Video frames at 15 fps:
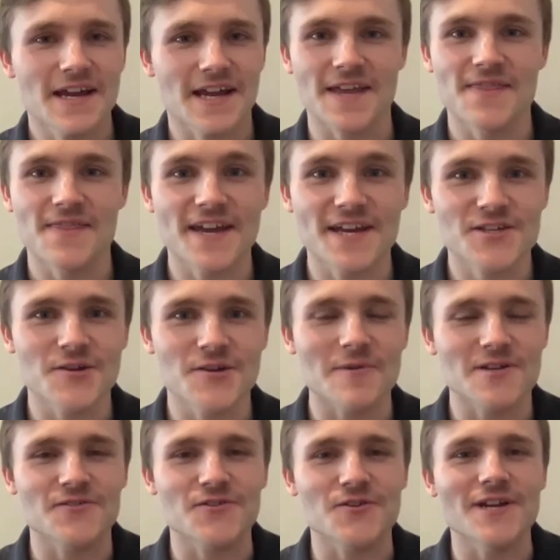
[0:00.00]
Again, thanks so
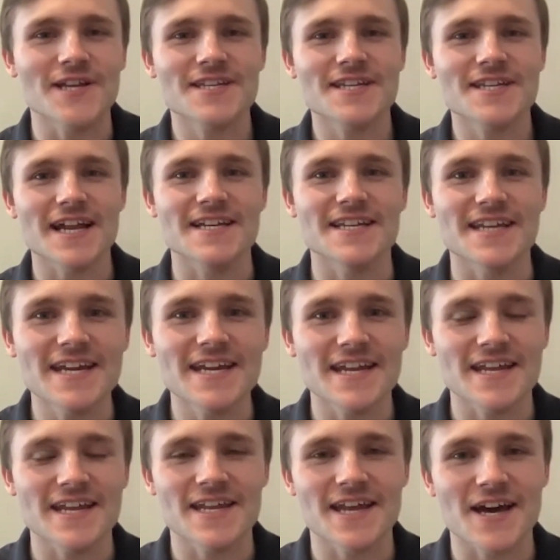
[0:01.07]
much for joining us today, Dean,
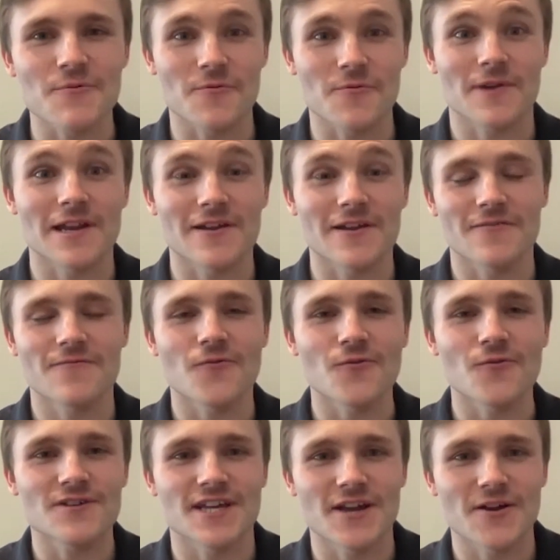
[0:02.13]
and we really look
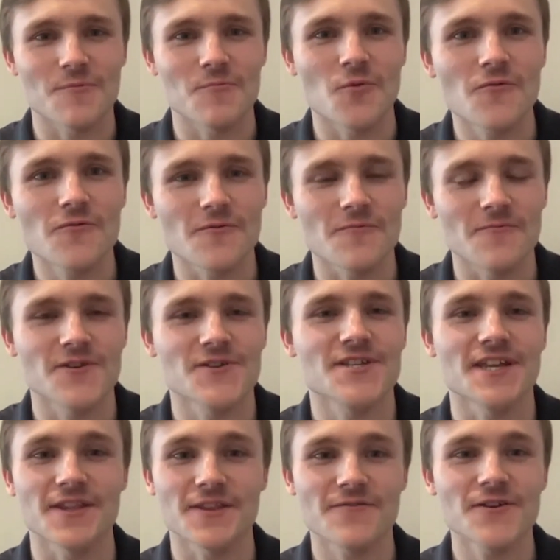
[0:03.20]
forward to hearing more from
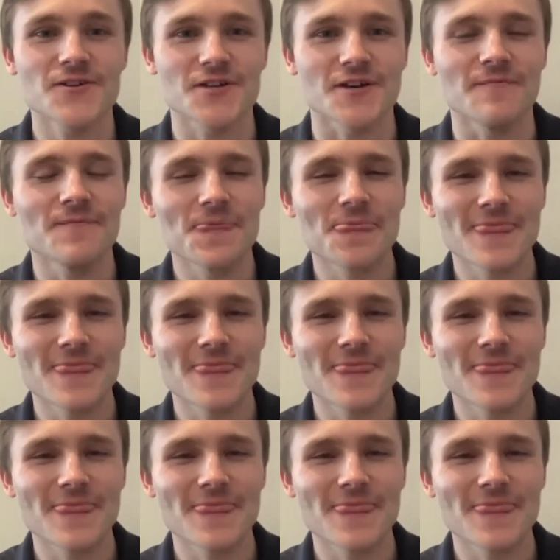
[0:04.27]
Versent in the future.